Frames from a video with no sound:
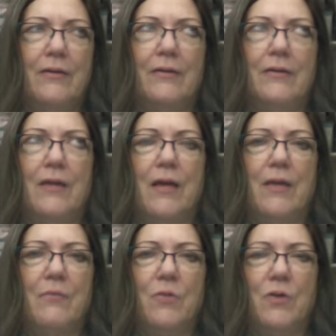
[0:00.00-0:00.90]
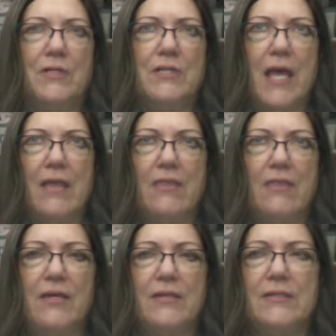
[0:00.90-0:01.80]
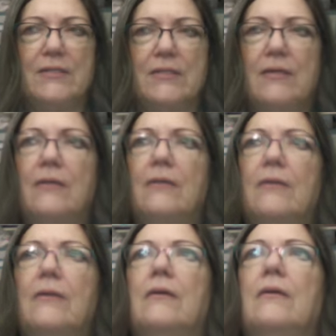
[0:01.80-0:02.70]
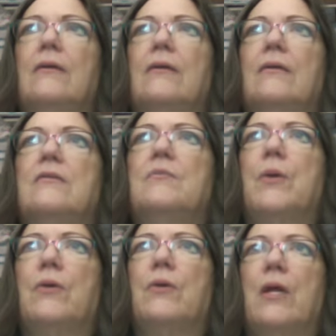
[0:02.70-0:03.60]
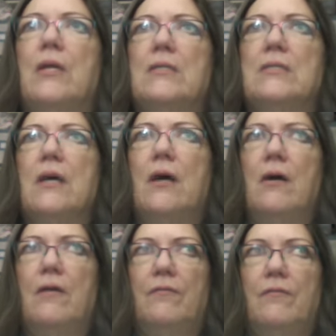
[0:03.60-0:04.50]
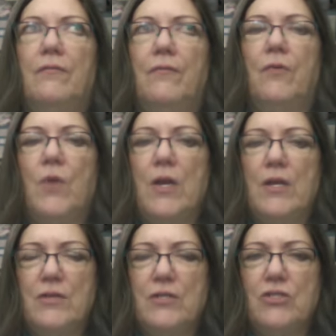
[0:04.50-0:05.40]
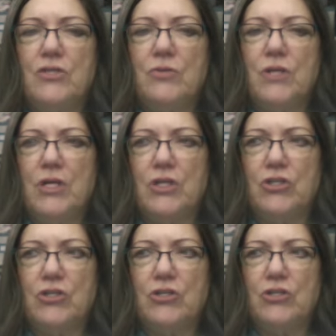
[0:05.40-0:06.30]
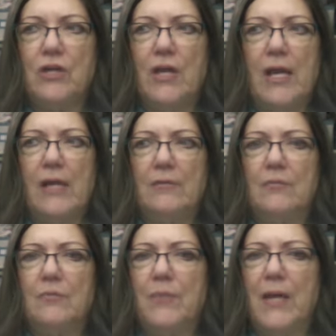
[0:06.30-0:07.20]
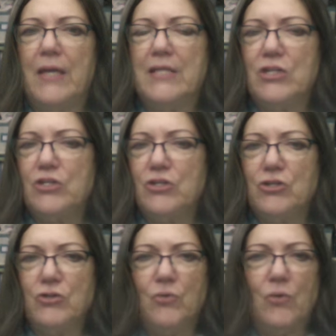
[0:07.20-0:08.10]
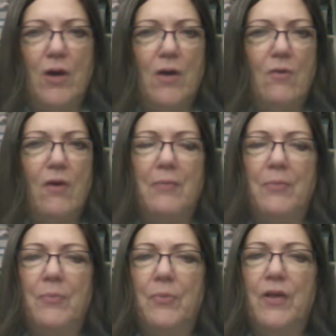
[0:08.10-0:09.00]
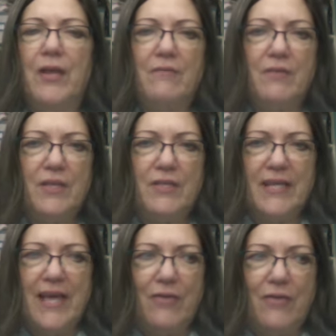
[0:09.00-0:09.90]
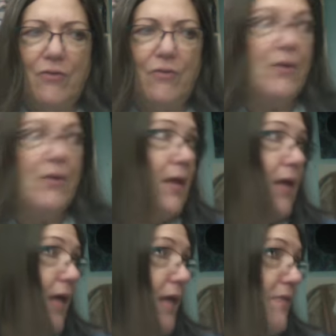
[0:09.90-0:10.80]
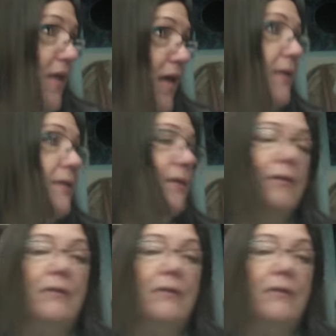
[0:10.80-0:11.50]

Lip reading: Like, I'm going to take this experience of creating this new dish and pay attention to how I'm putting everything together, and then